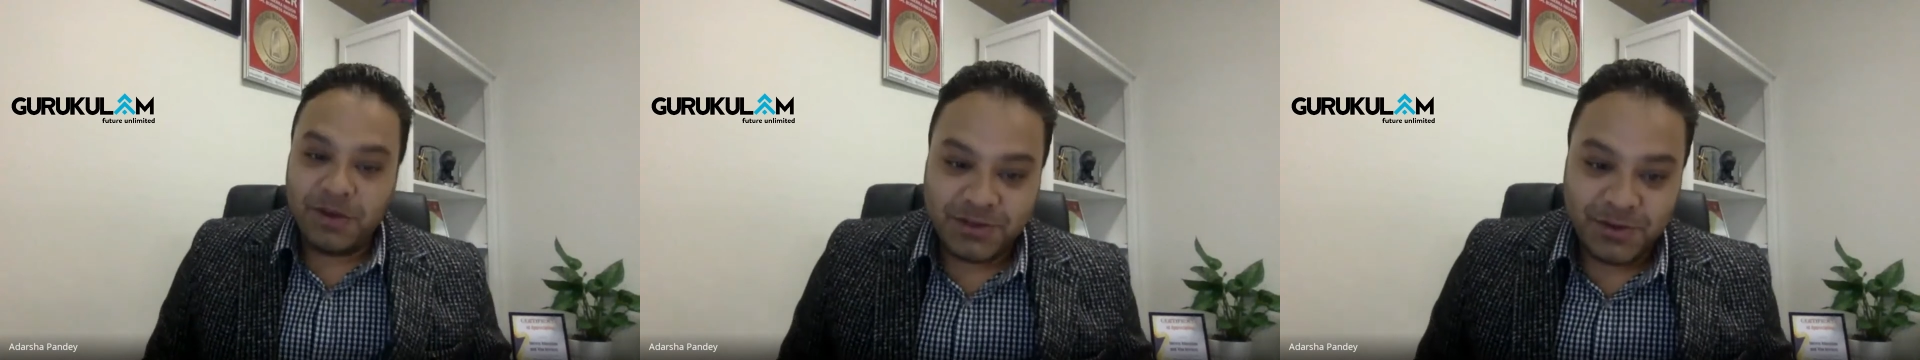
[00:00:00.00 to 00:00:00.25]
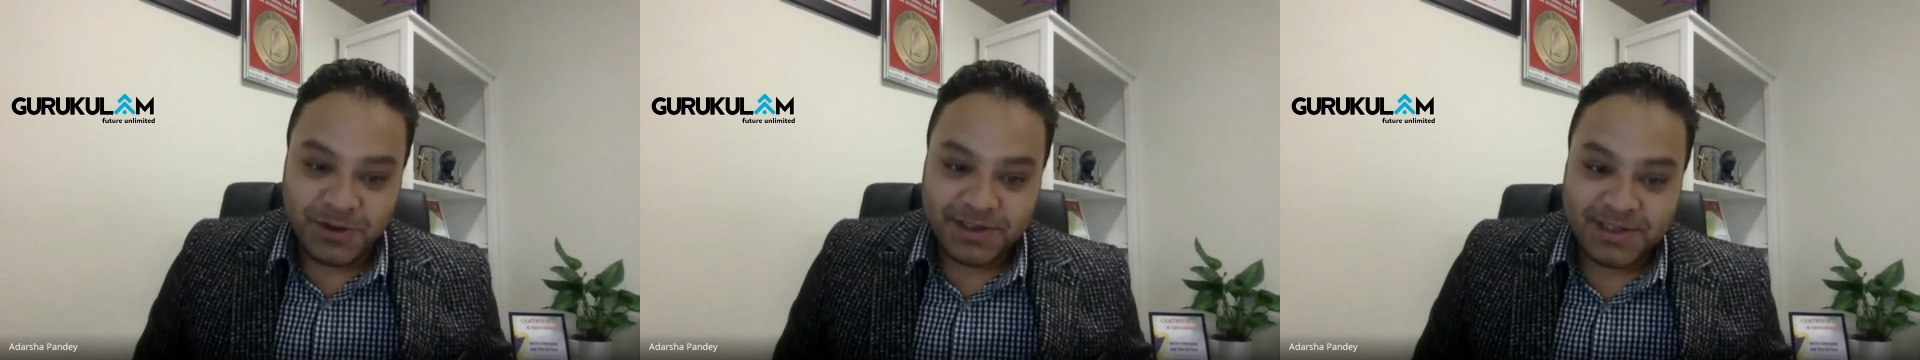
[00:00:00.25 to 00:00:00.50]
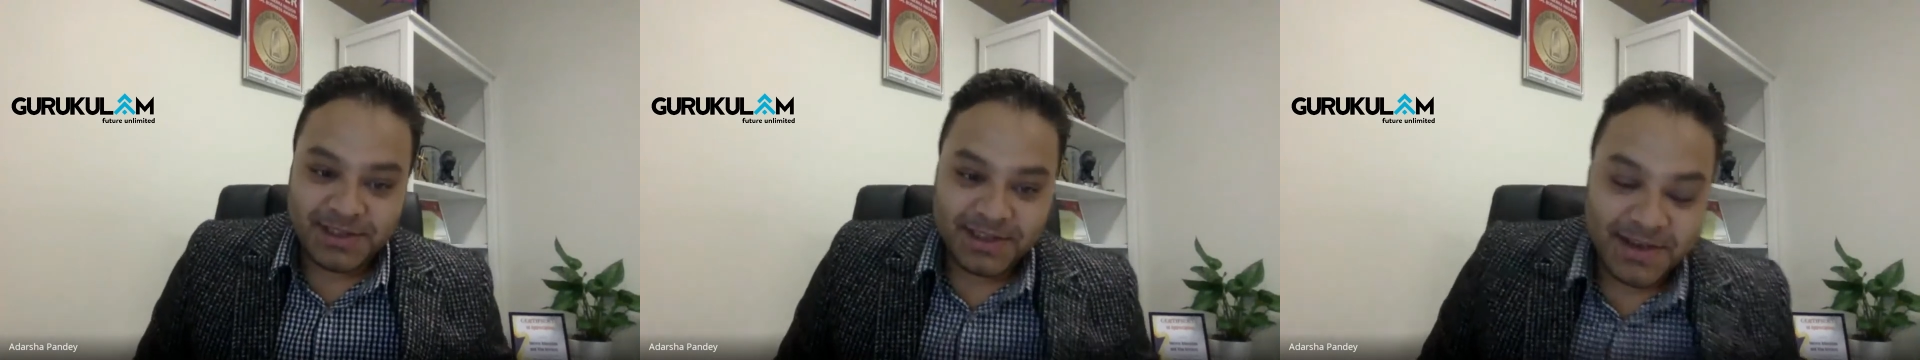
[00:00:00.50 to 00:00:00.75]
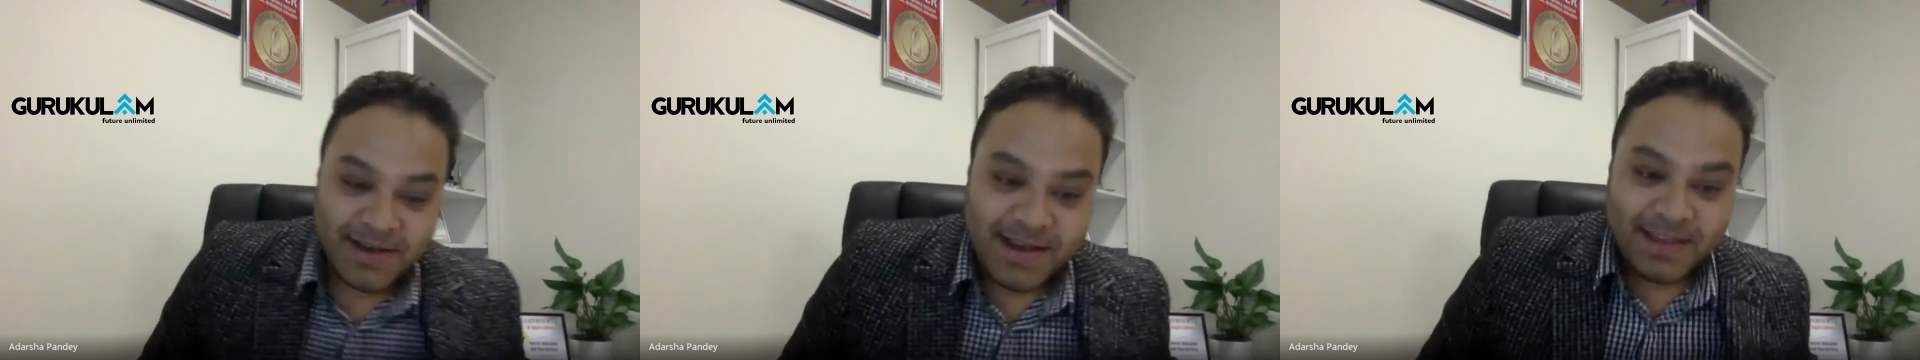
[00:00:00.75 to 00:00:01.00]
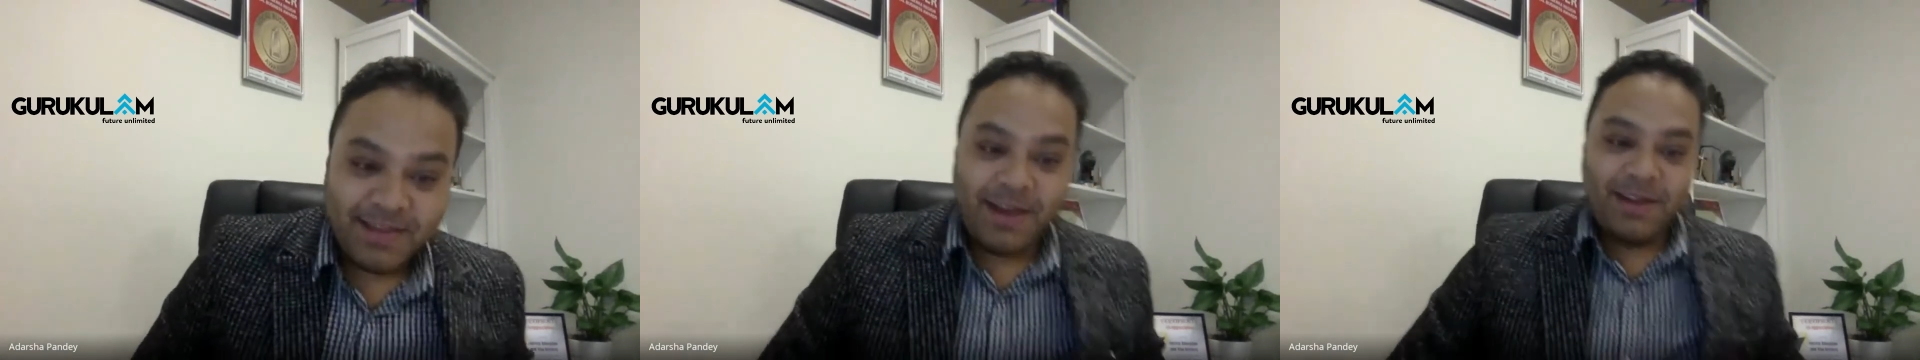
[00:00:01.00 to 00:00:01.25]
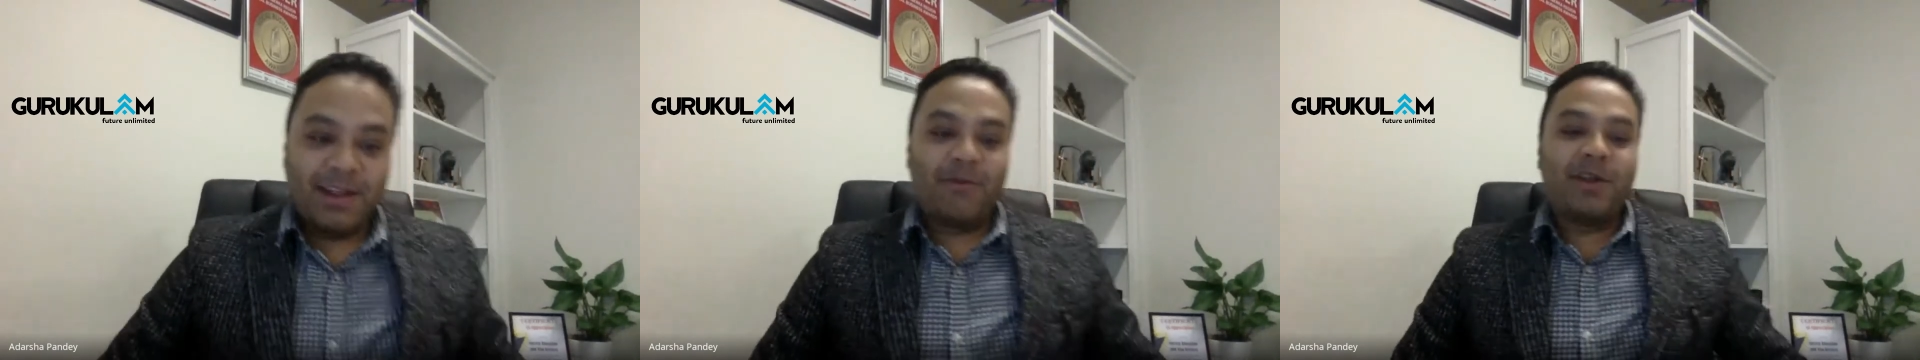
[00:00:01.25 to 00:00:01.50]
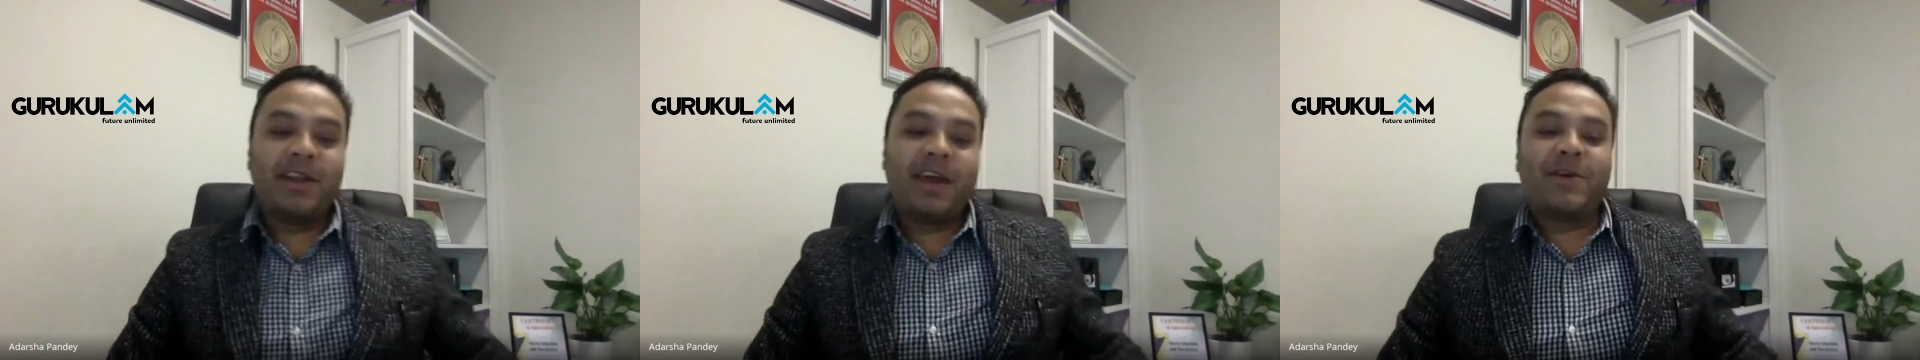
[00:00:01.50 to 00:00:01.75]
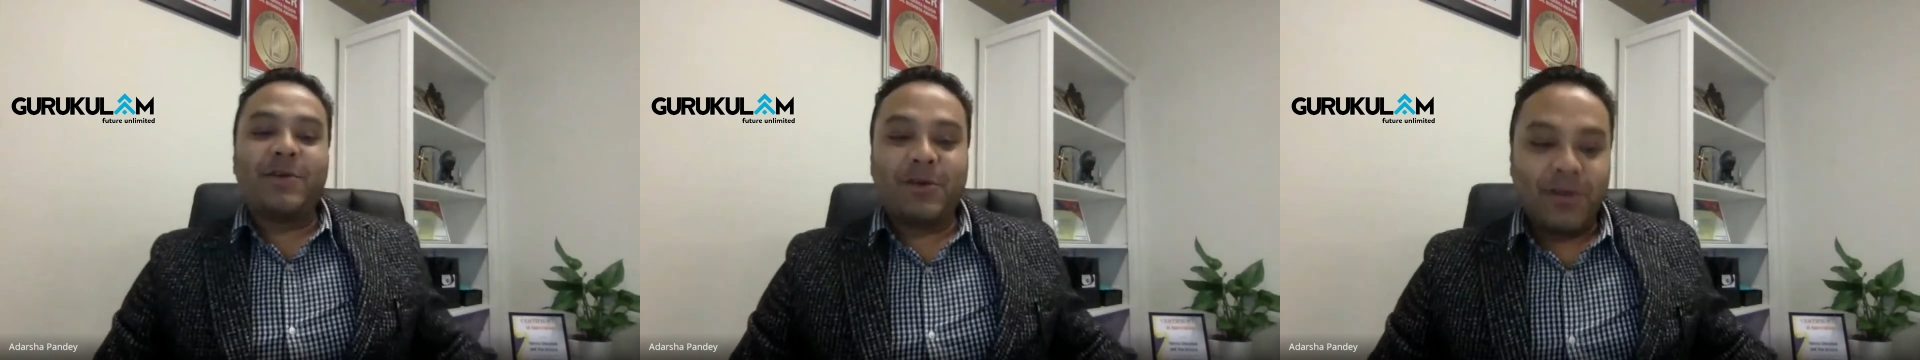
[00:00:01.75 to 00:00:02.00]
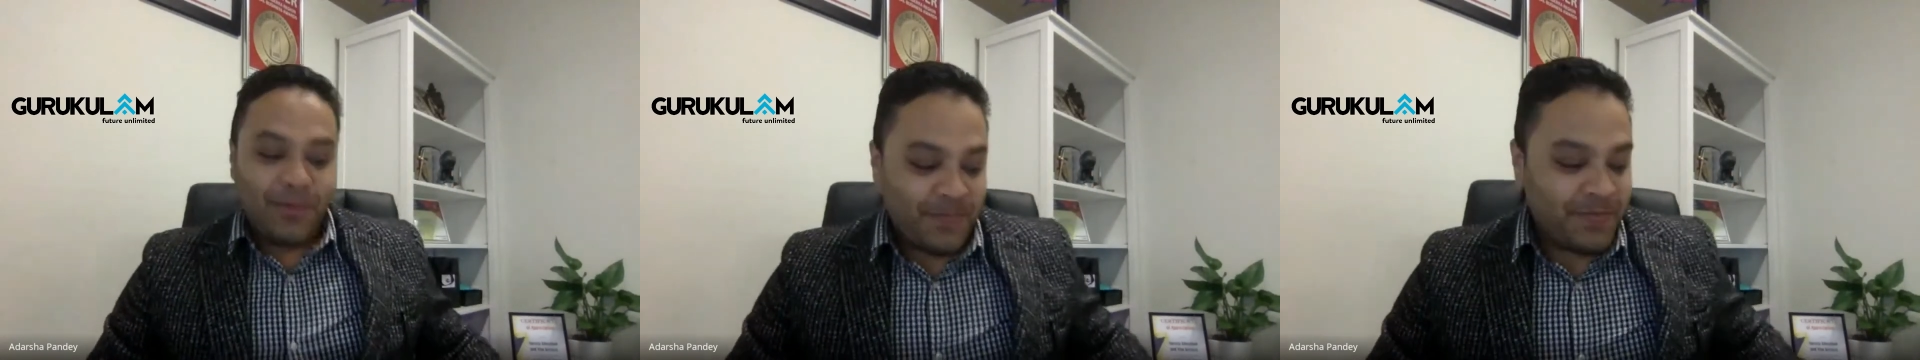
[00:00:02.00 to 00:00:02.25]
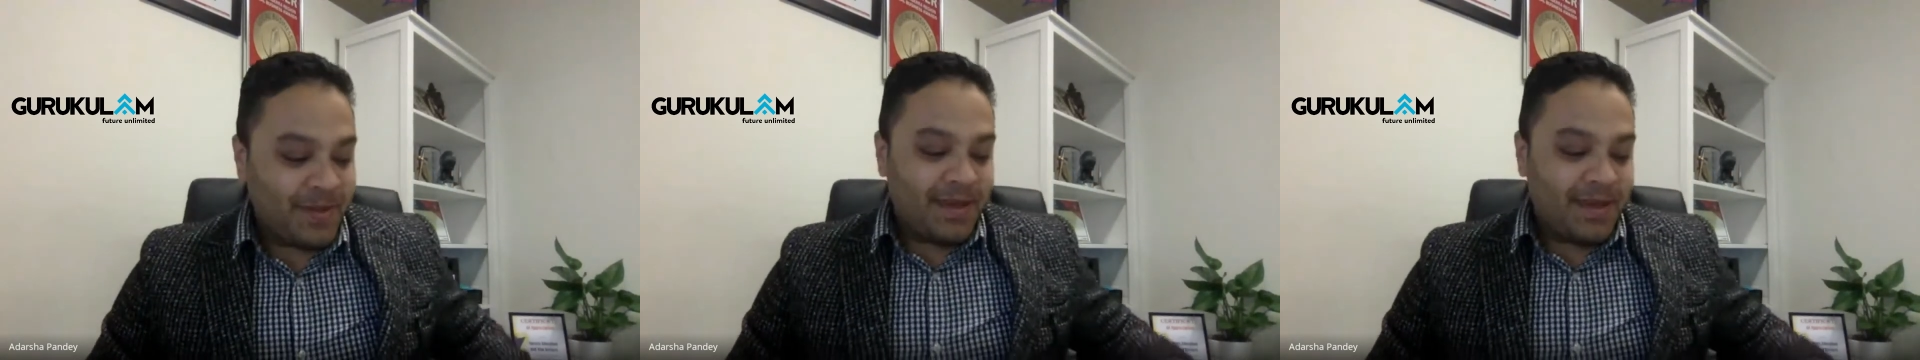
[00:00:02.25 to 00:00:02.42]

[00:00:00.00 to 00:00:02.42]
students there in Labour India curriculum.